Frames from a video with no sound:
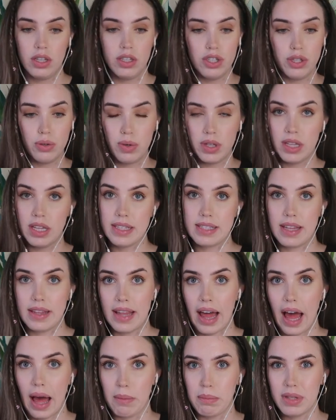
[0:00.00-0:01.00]
doing this
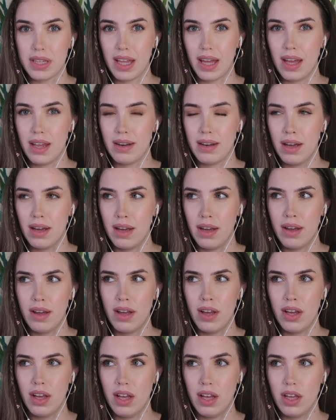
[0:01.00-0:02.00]
and that. But then
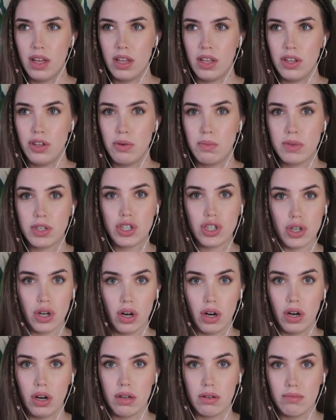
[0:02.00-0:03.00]
you
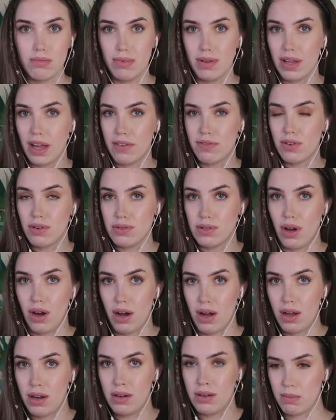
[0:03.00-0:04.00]
mature, life goes
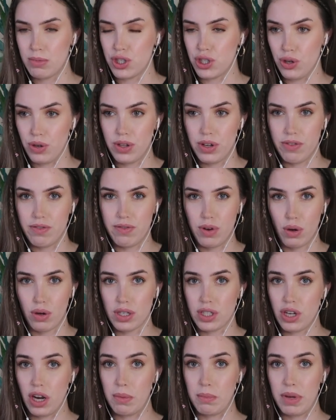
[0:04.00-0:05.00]
on. I'm sure they're
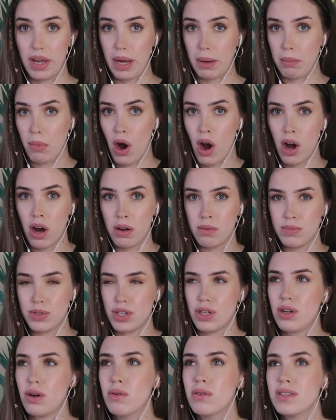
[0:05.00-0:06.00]
focused on being
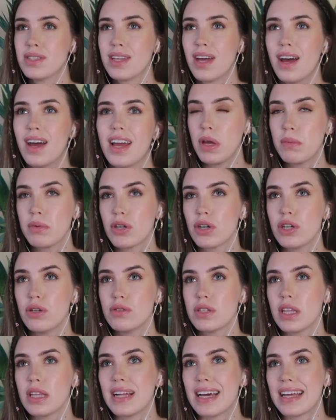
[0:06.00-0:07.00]
moms. You know, people are
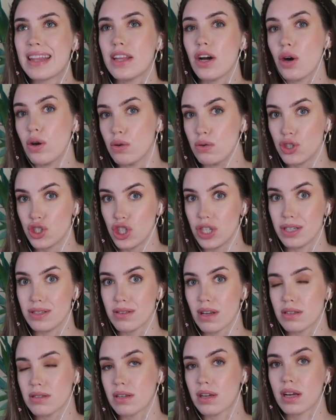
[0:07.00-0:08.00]
using like the
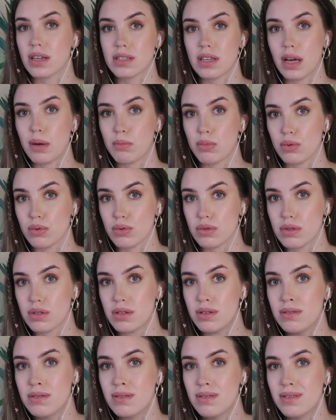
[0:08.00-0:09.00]
OGs as like
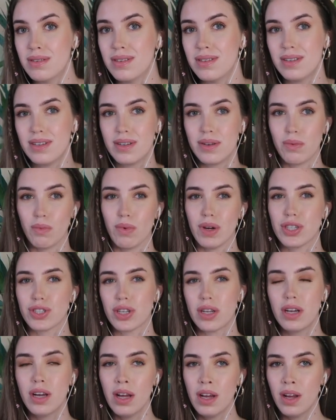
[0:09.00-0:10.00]
examples,
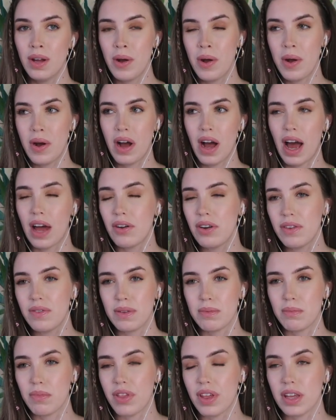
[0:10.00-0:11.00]
which I don't
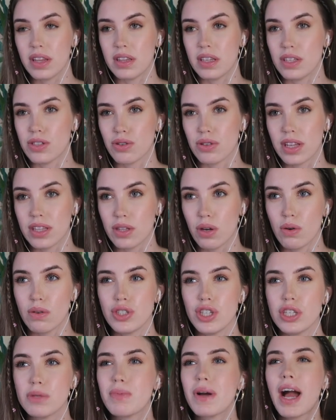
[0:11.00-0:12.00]
even think these are like the
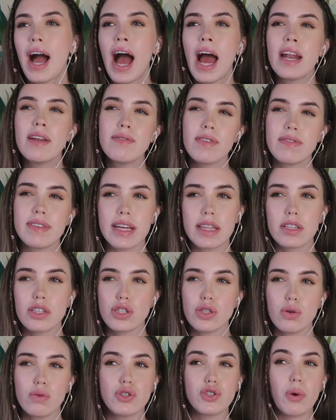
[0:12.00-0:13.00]
OGs, but kind of like the
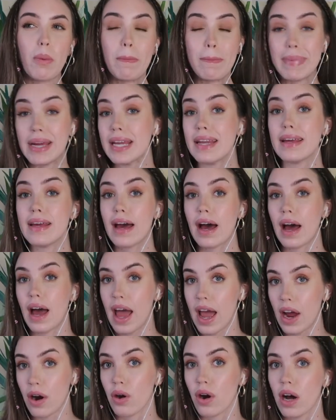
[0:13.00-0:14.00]
social media
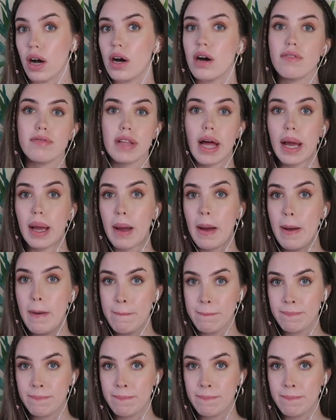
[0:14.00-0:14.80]
era of like